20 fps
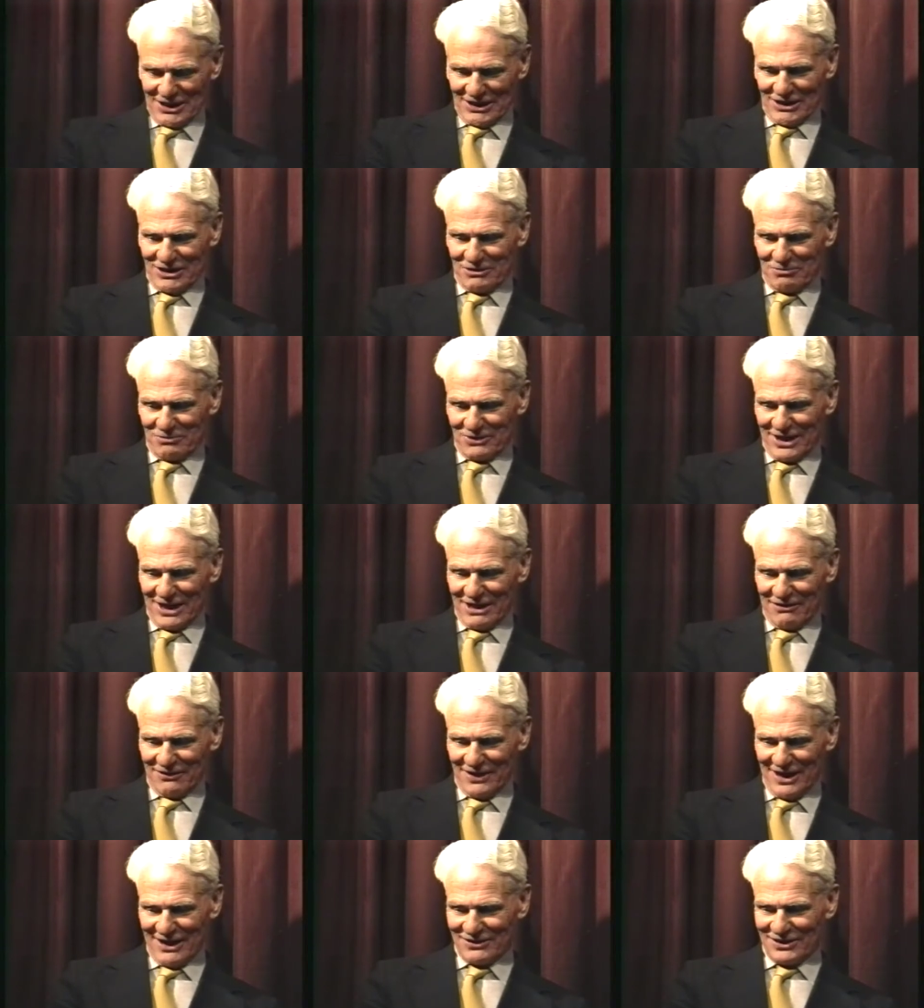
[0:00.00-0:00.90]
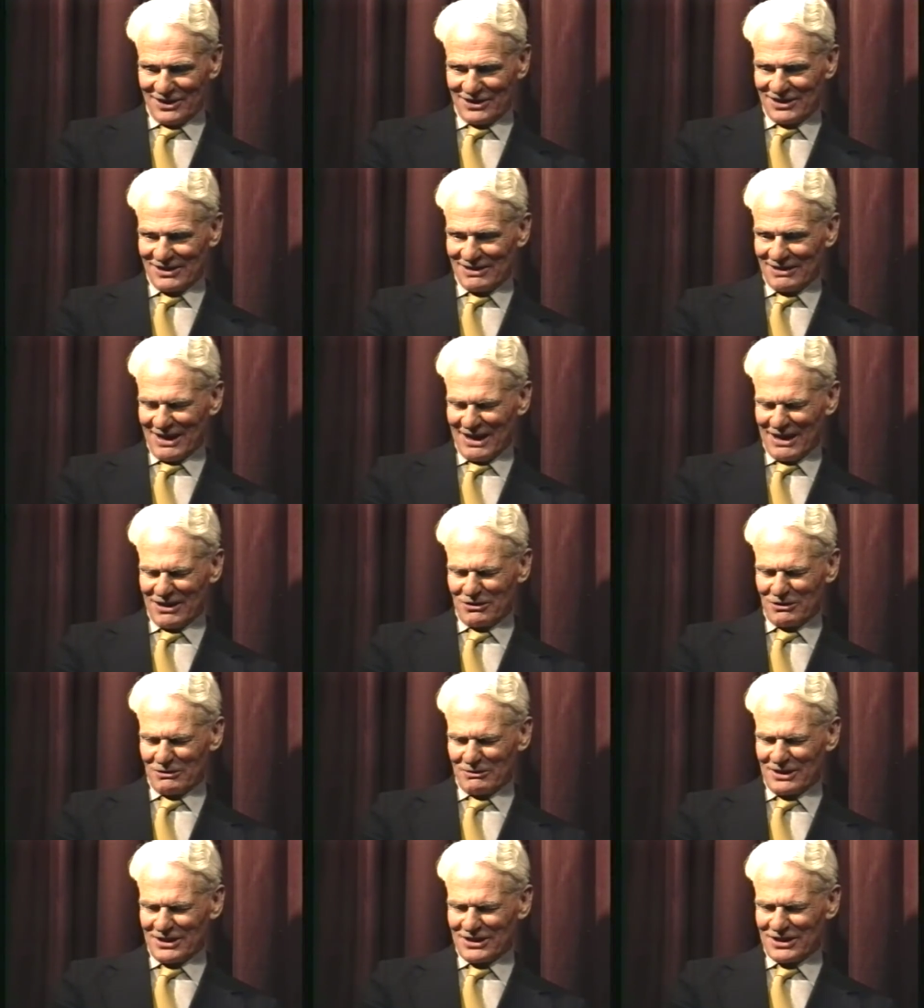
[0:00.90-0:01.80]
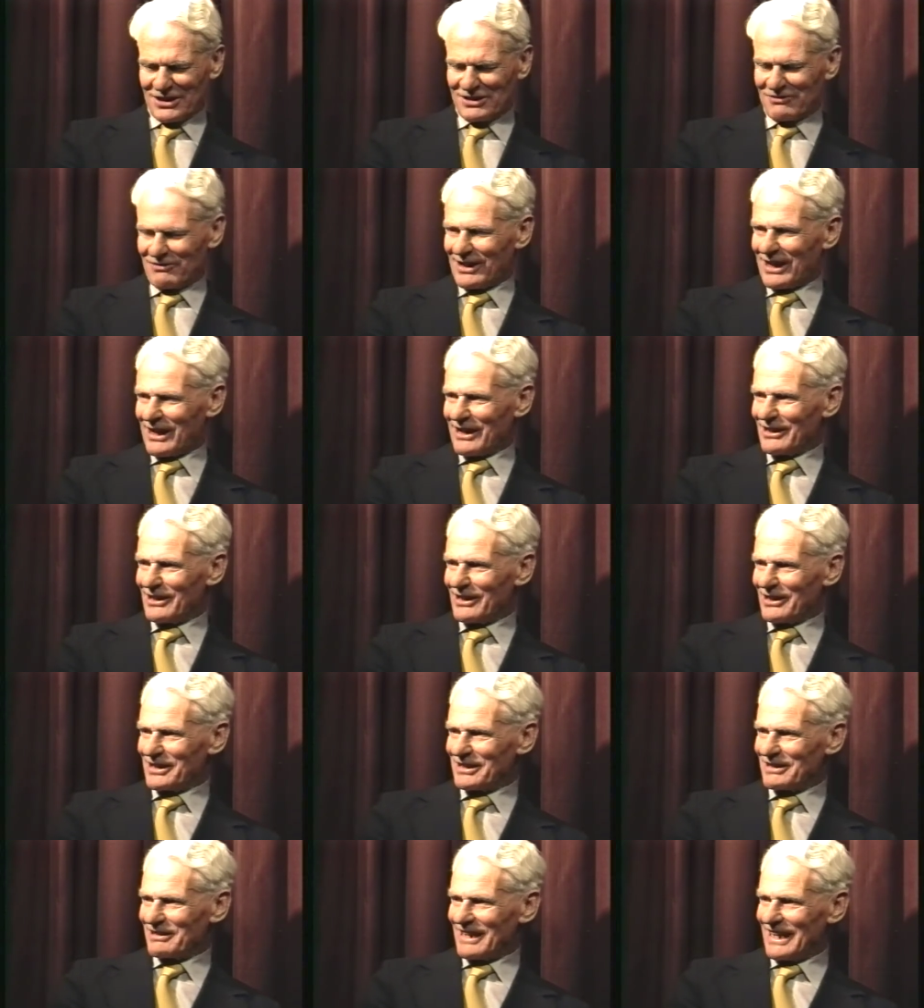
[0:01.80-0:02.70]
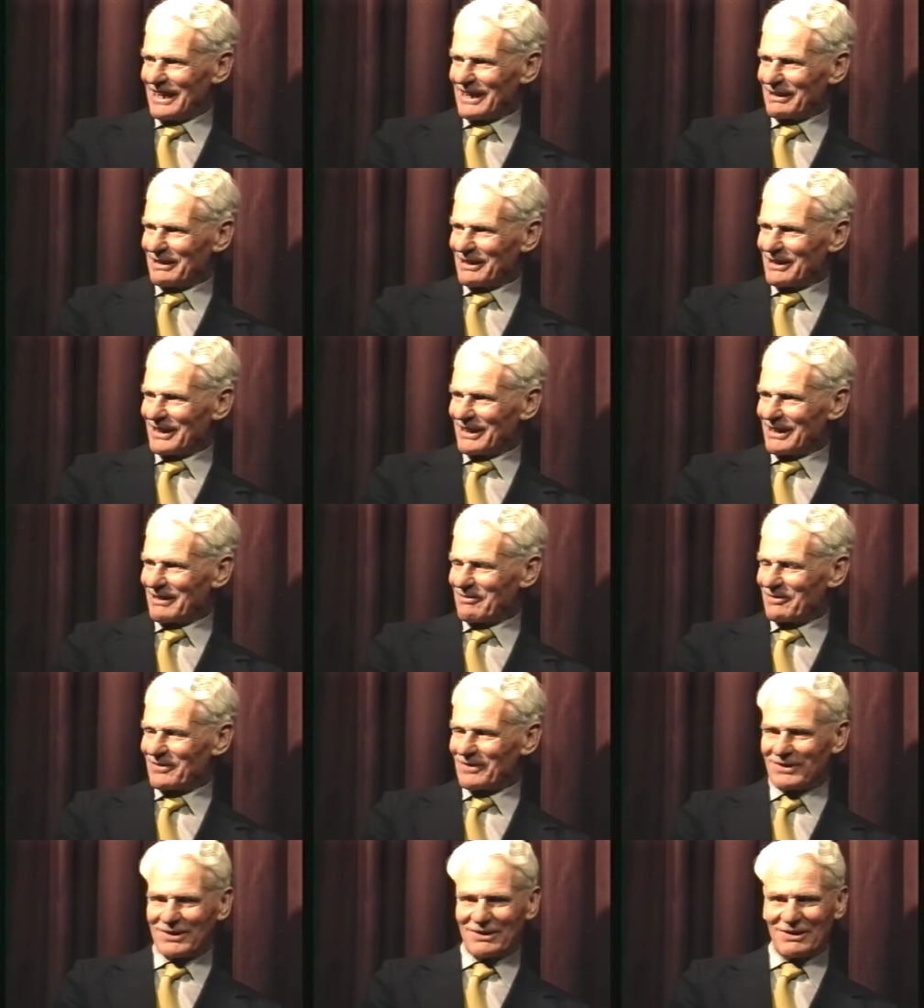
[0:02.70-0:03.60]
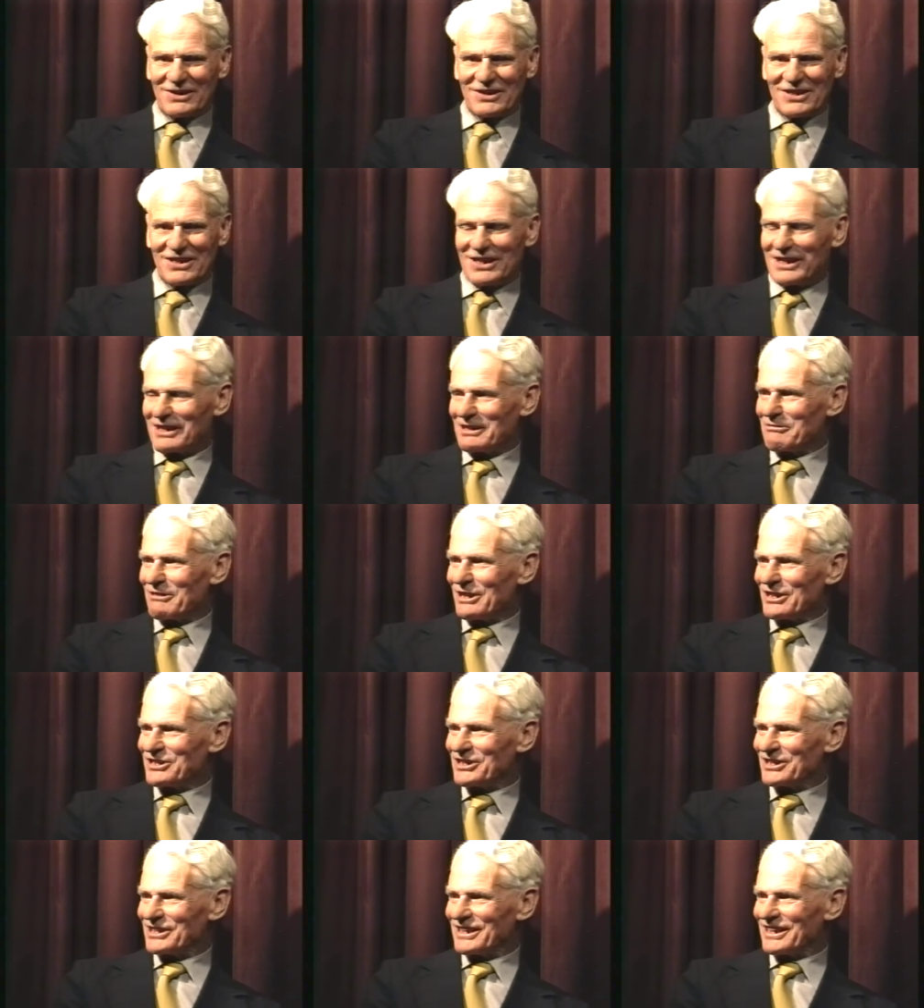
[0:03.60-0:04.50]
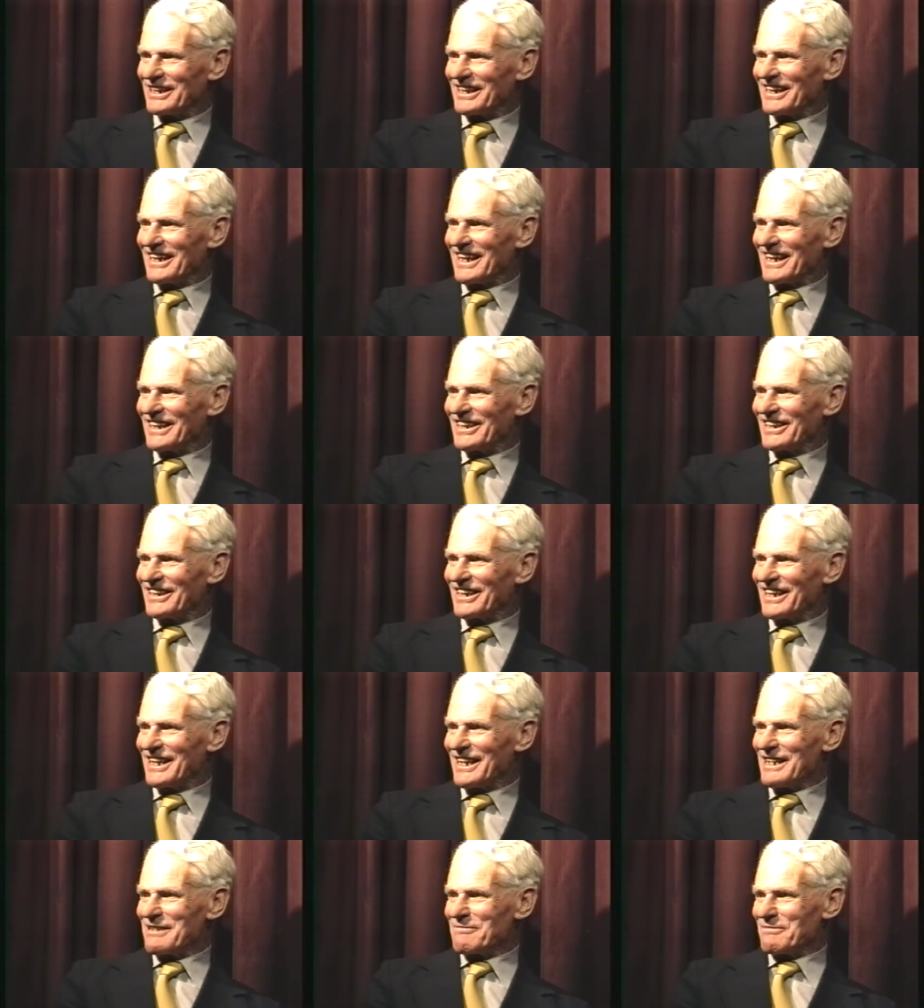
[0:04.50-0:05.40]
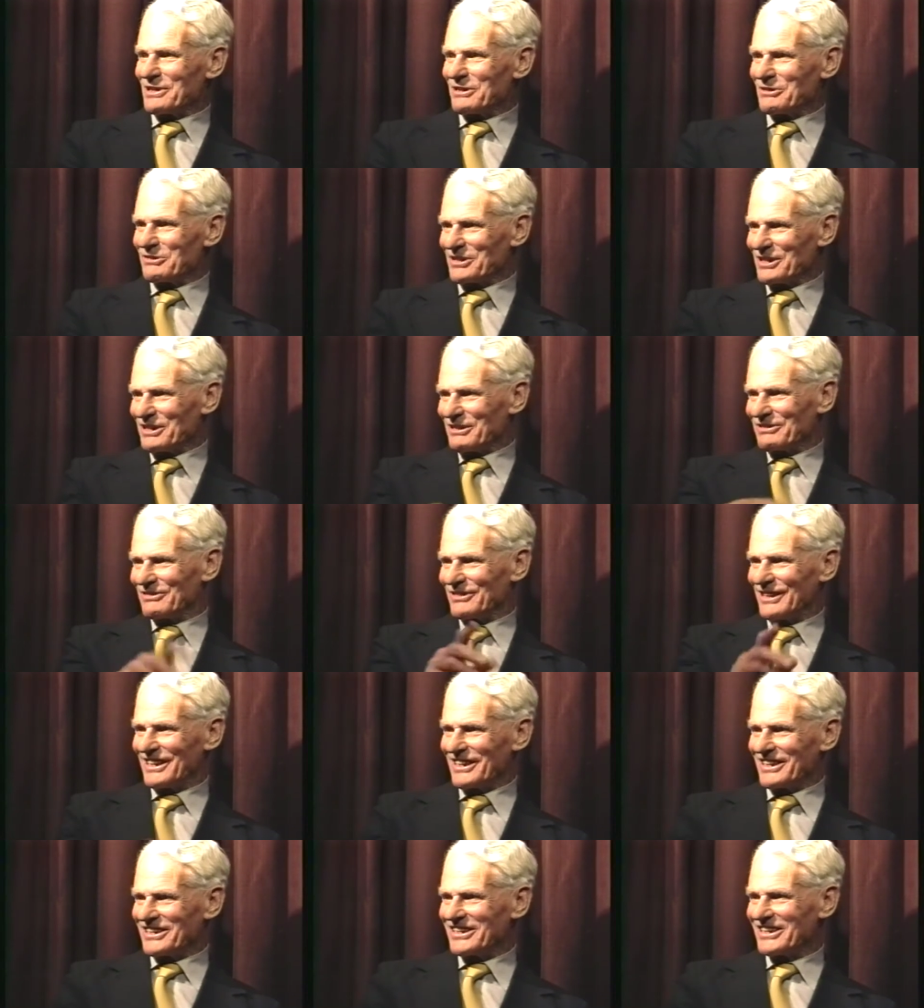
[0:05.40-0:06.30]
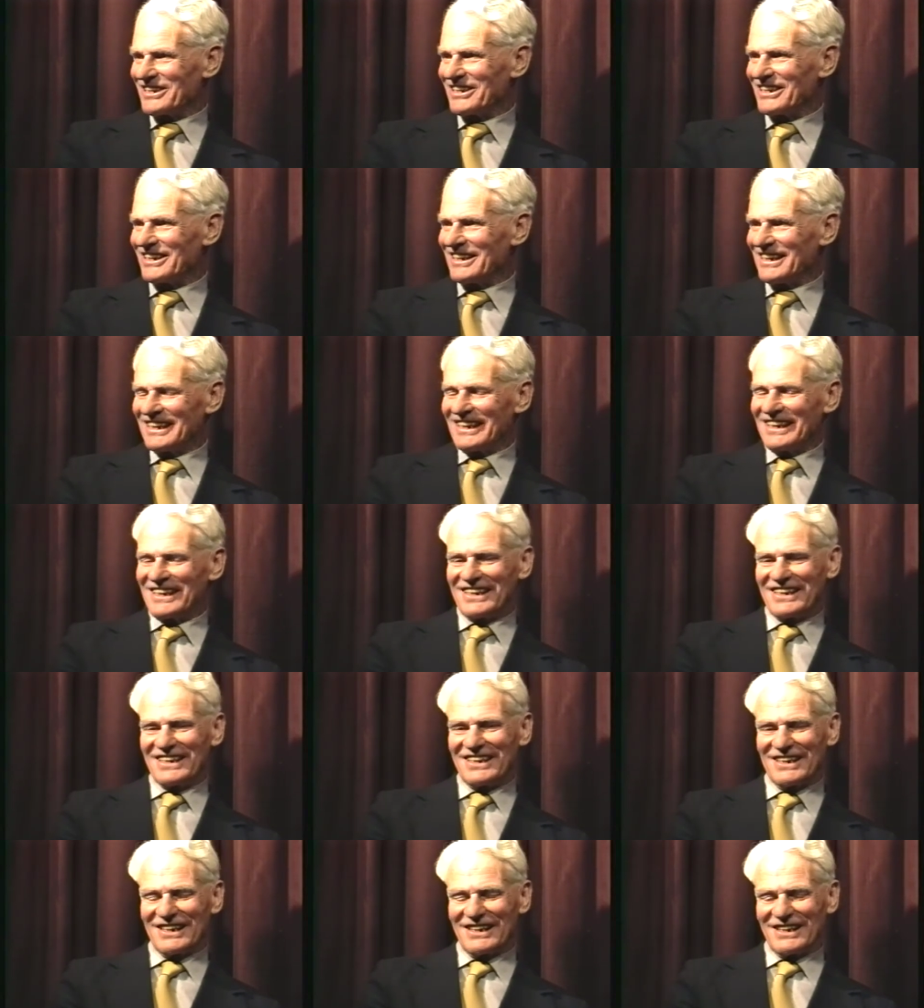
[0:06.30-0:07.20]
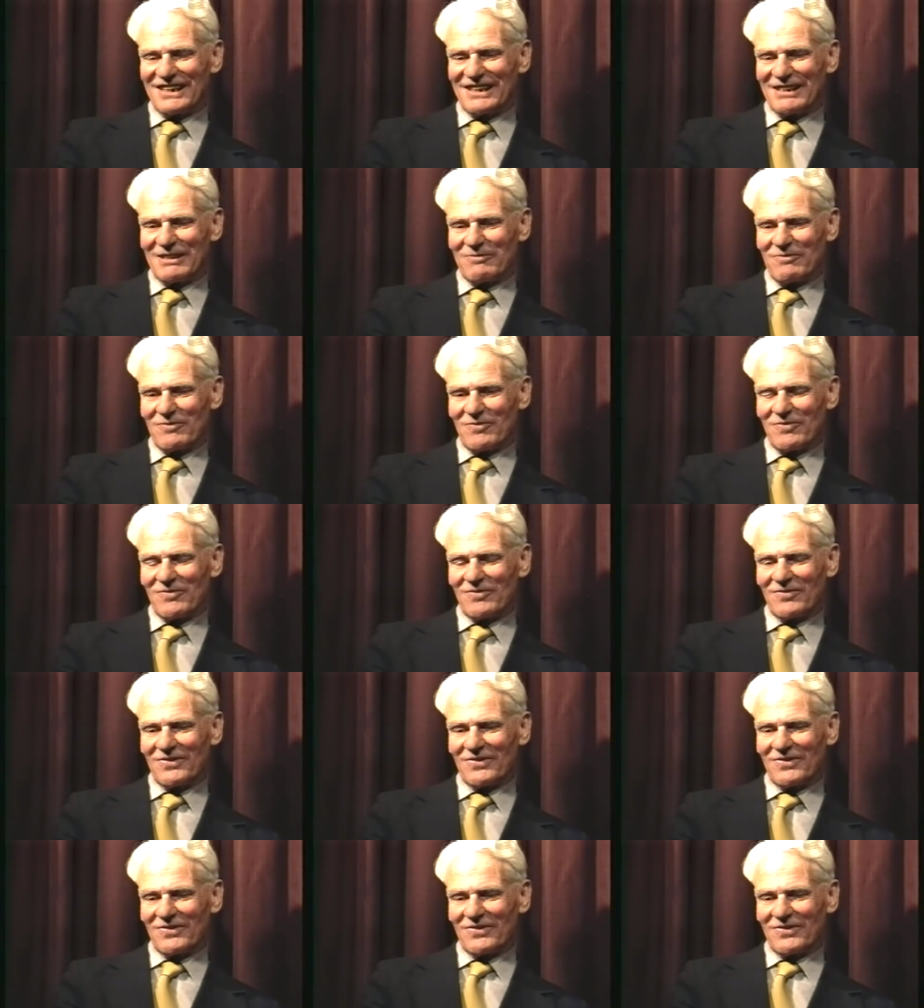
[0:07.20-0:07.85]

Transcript: Englishman, I found this. I thought, well, this is very odd. It's like um, sitting and watching the the enemy. You see, as far yes. as the. Um,